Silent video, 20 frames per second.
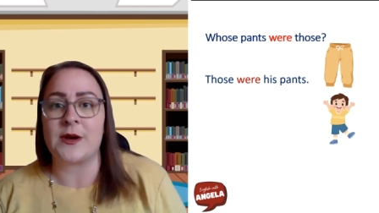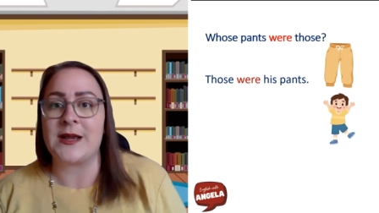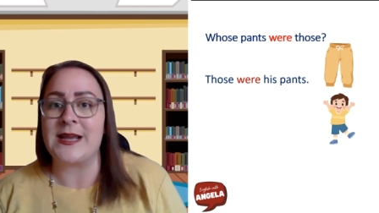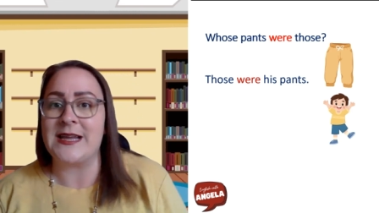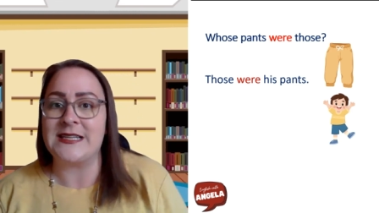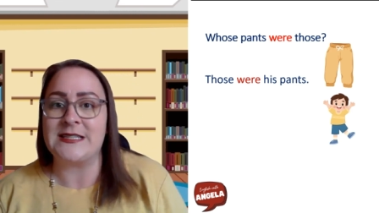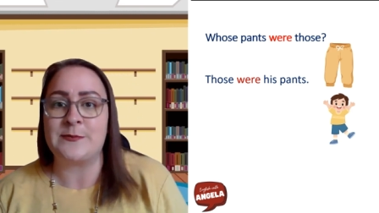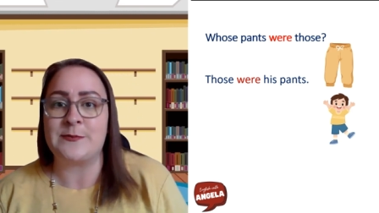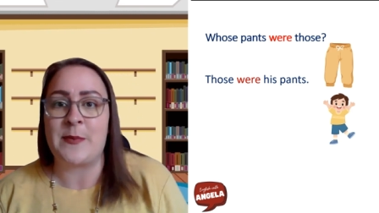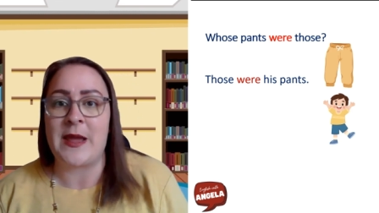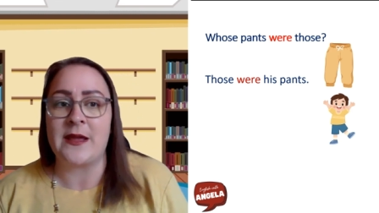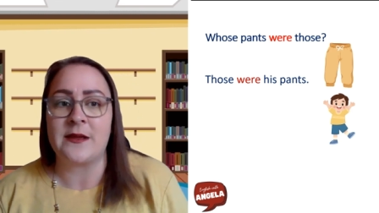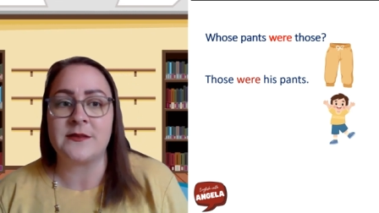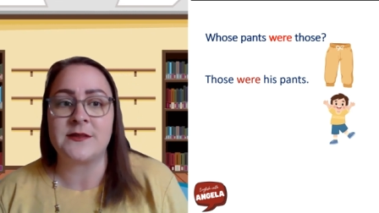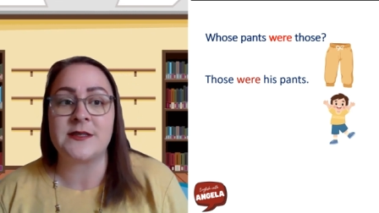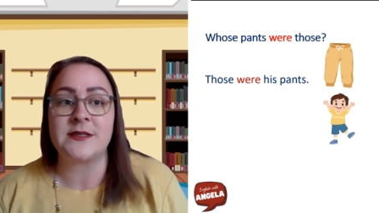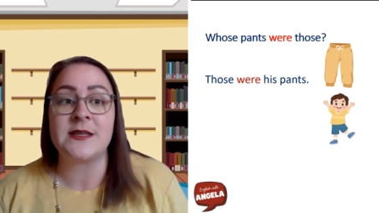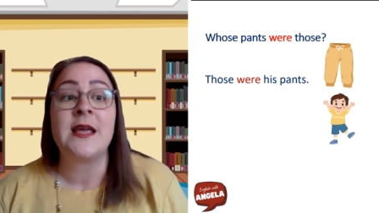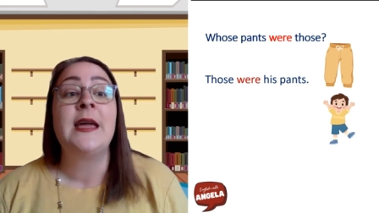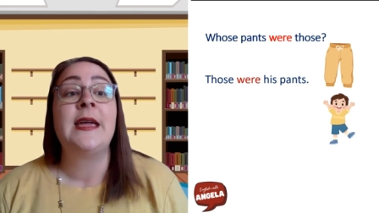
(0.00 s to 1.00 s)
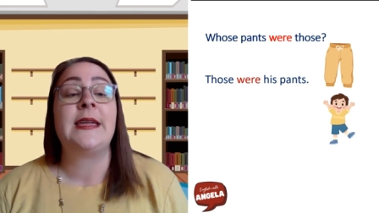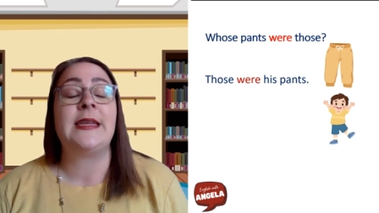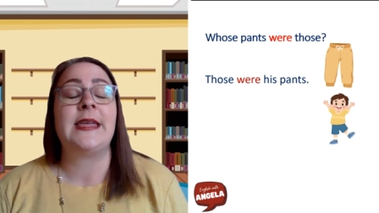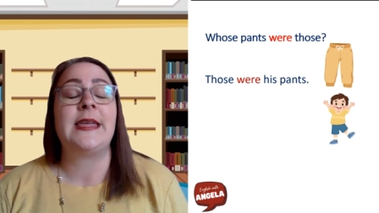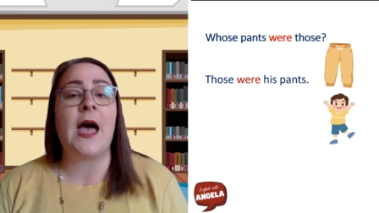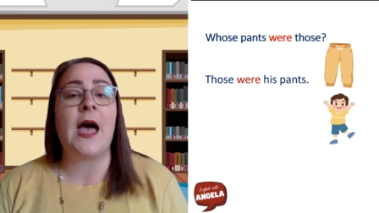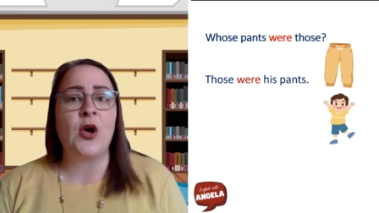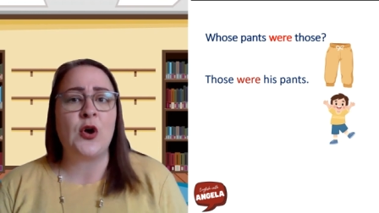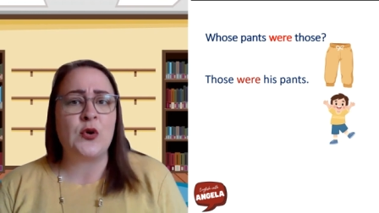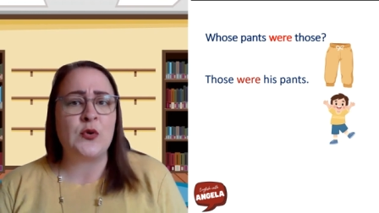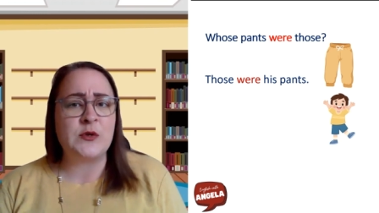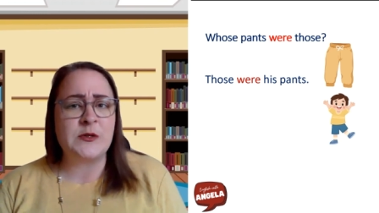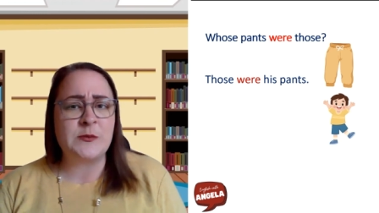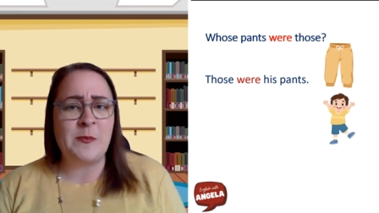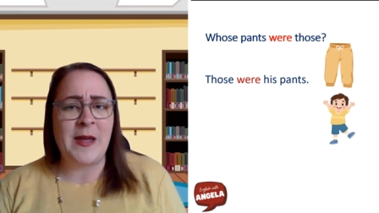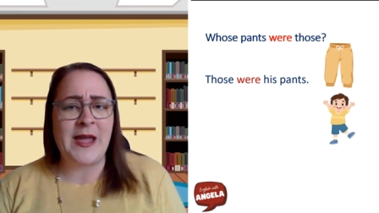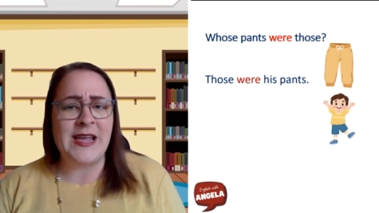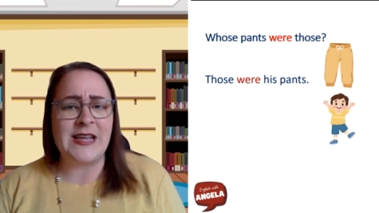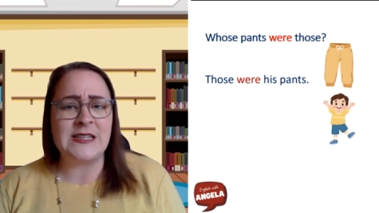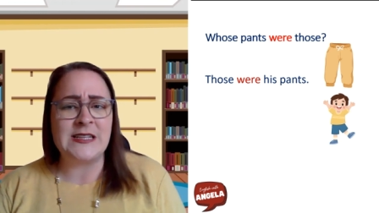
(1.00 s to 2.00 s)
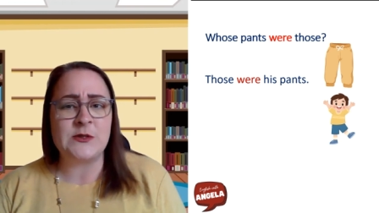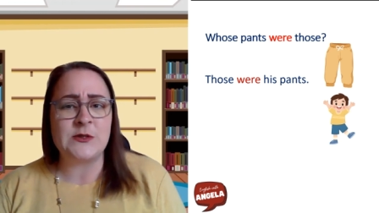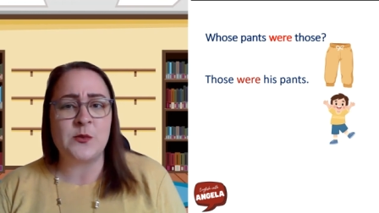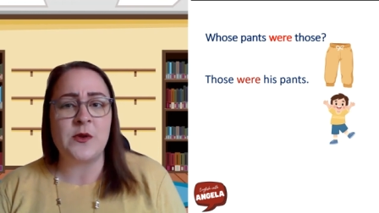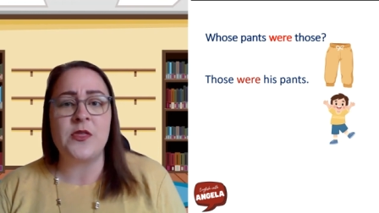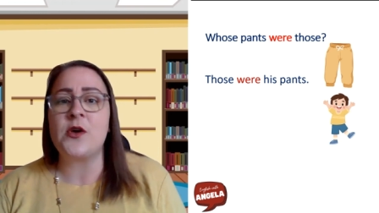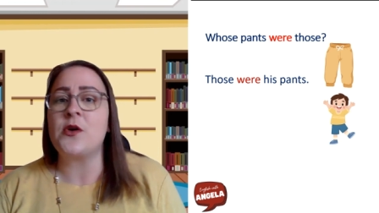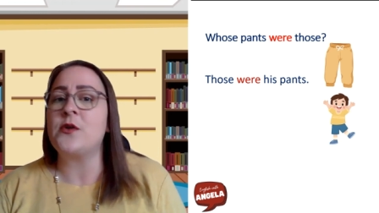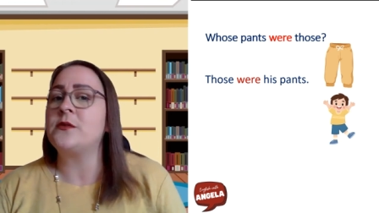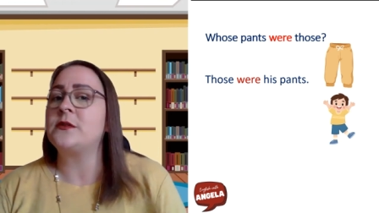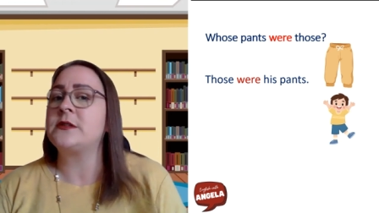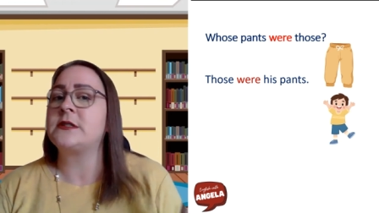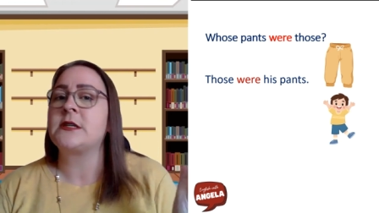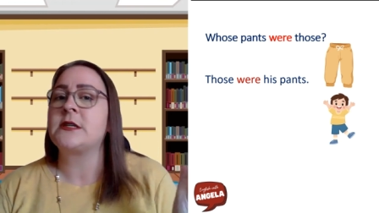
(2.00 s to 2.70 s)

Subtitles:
his pants. Yeah, whose pants were those?